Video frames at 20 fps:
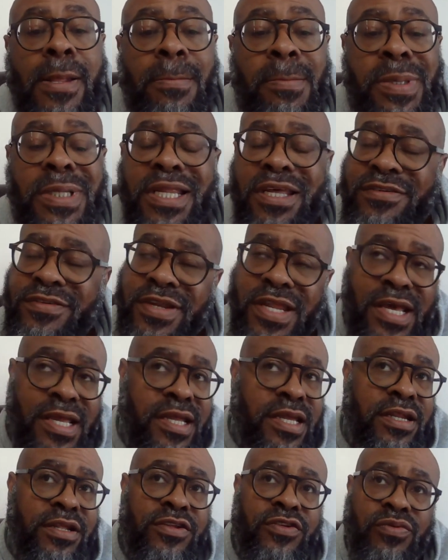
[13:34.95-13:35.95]
But let's not
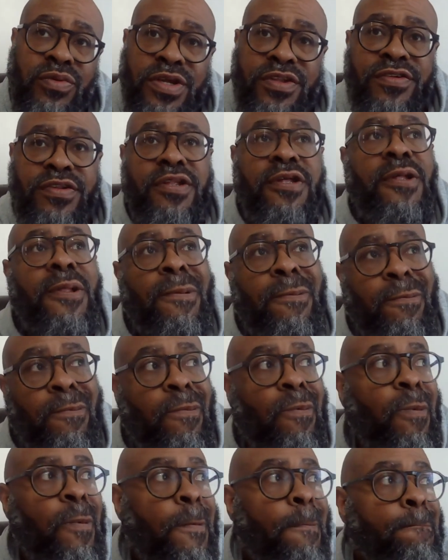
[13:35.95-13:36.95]
get it twisted.
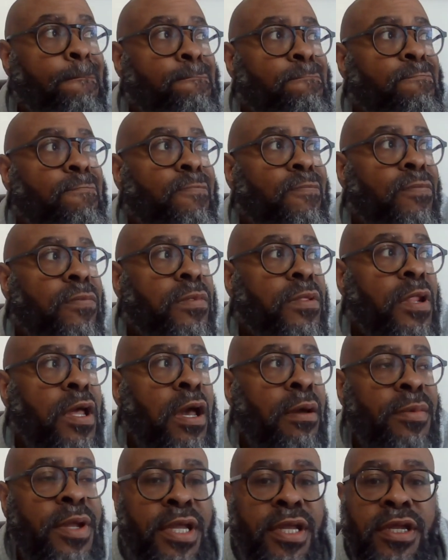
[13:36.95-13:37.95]

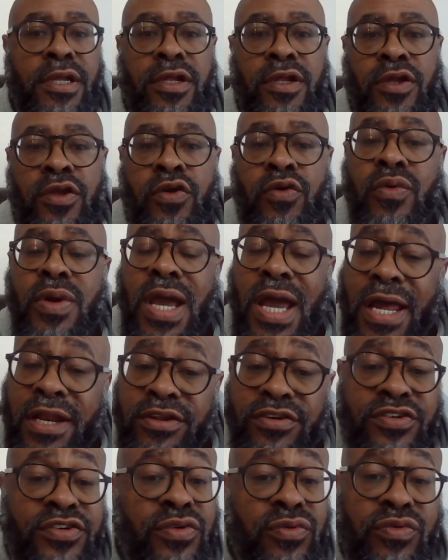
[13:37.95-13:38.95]
I mean, you got to
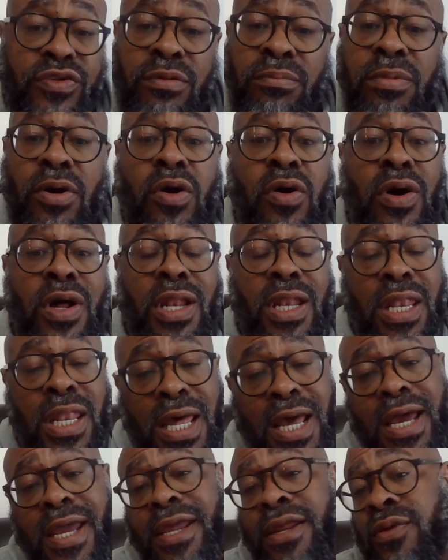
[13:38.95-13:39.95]
shoot the ball a
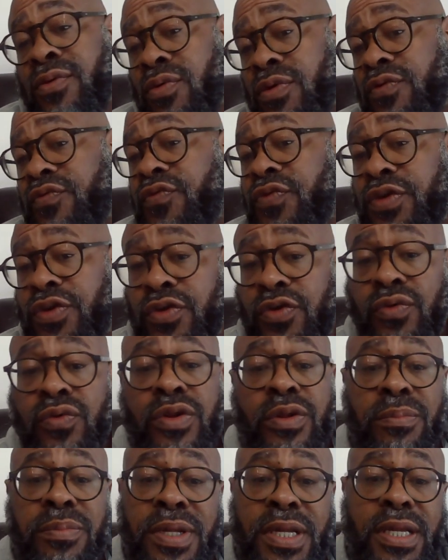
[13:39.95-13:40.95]
lot in order for you
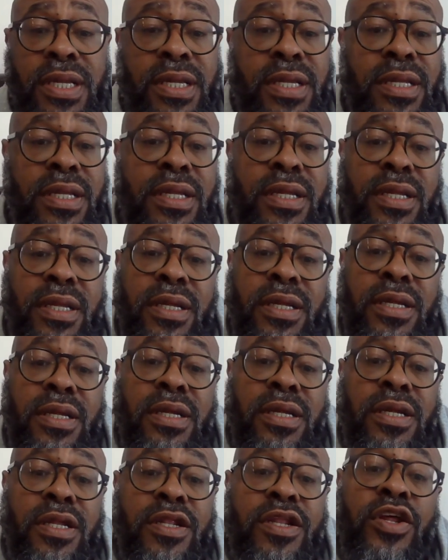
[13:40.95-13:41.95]
to be
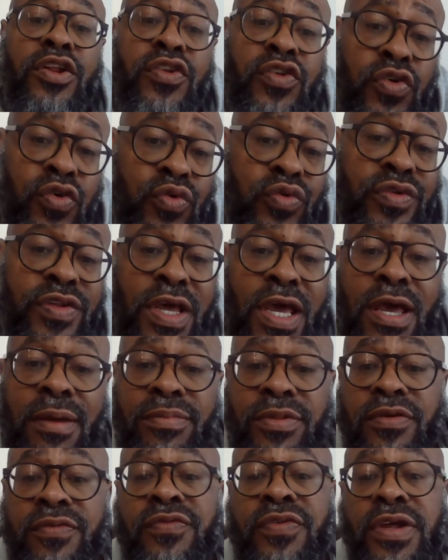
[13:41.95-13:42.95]
the two time
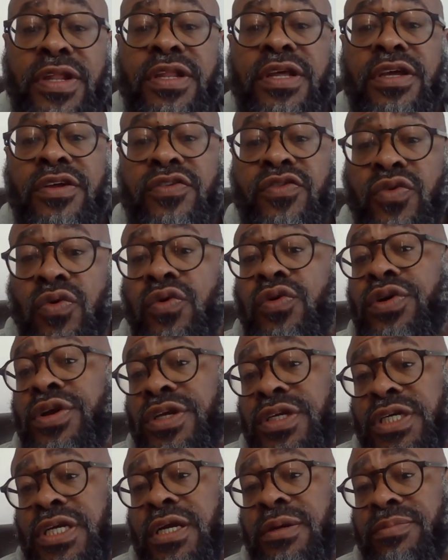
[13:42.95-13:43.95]
defending scoring
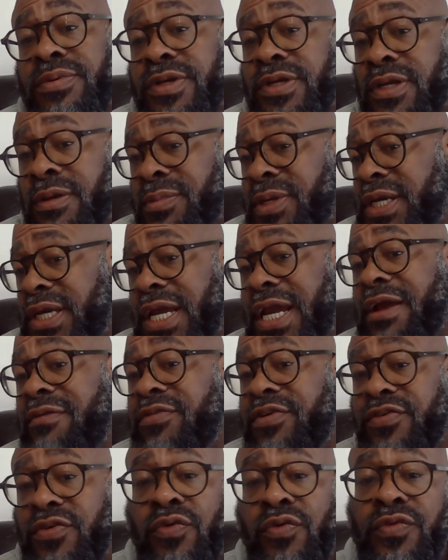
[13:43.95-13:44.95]
champion. I mean, he
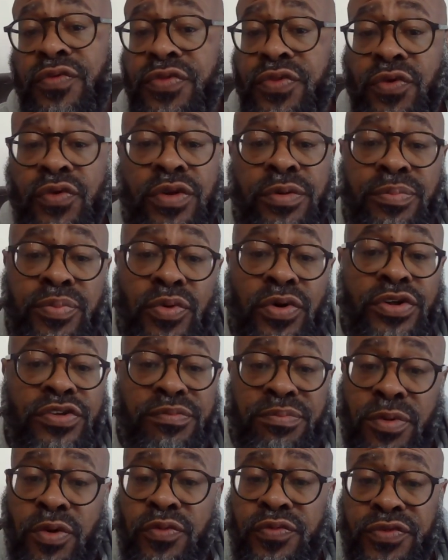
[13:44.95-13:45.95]
averaged over 30 points
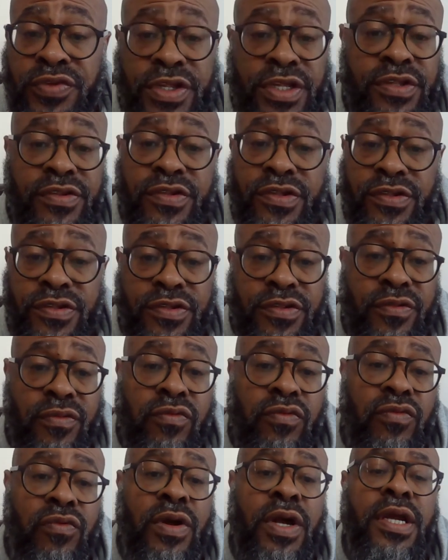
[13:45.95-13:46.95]
both seasons,
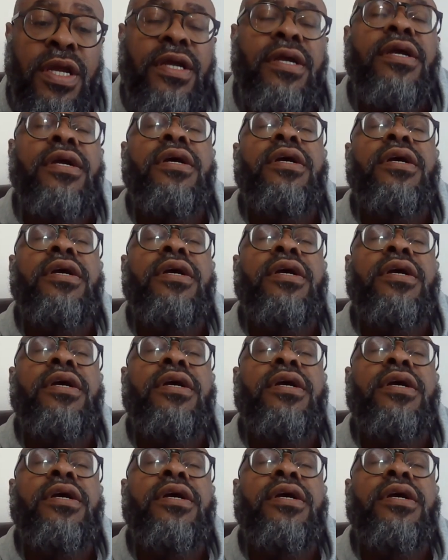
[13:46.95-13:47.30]
right?